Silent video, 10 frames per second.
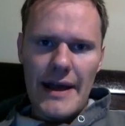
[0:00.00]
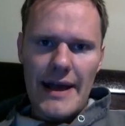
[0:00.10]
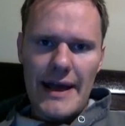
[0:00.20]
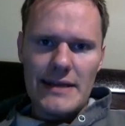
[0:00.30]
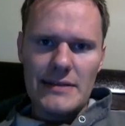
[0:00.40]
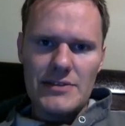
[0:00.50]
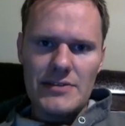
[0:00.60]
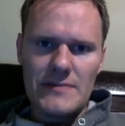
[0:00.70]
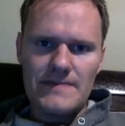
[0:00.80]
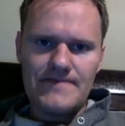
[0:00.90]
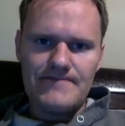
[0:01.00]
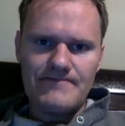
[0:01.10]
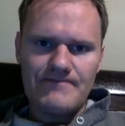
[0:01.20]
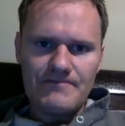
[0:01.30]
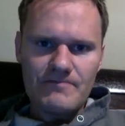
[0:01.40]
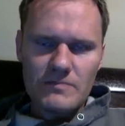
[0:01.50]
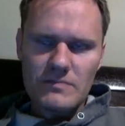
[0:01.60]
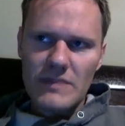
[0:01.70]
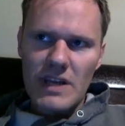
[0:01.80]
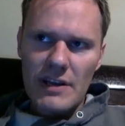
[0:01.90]
And
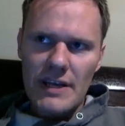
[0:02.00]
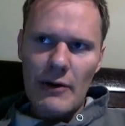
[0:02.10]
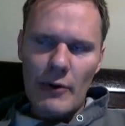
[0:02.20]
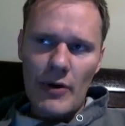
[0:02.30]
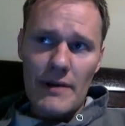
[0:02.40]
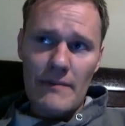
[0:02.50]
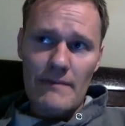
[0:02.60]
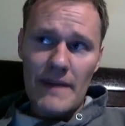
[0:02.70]
yeah, really,